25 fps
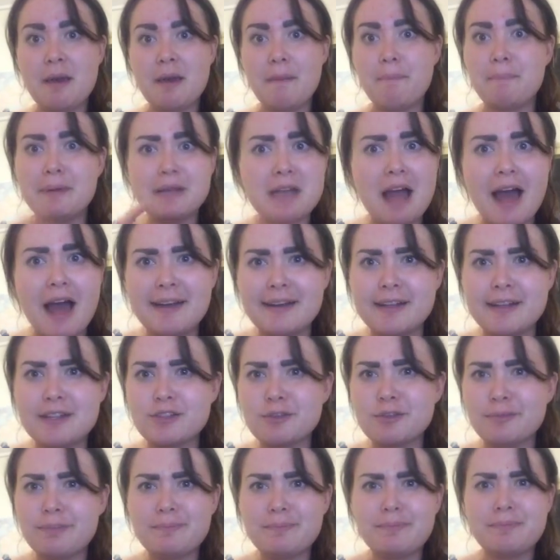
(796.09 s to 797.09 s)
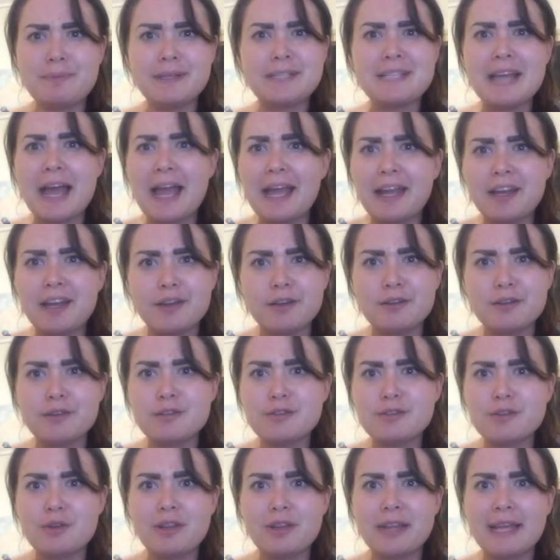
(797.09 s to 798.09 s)
bananas or
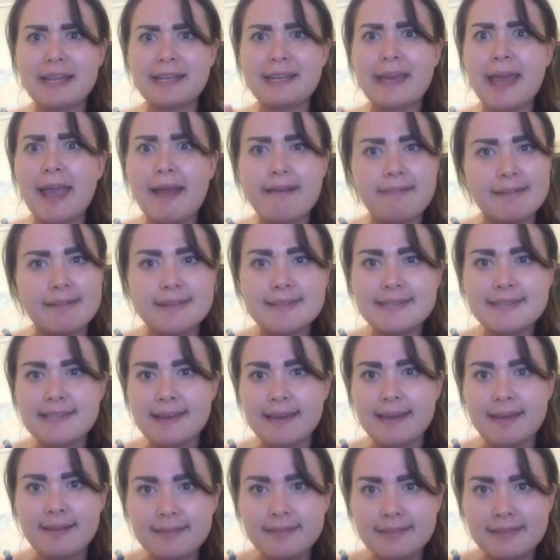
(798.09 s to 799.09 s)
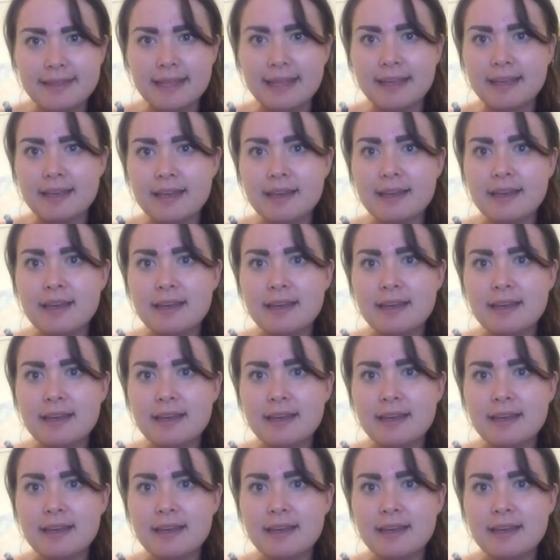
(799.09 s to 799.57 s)
potatoes or like carrots are healthy,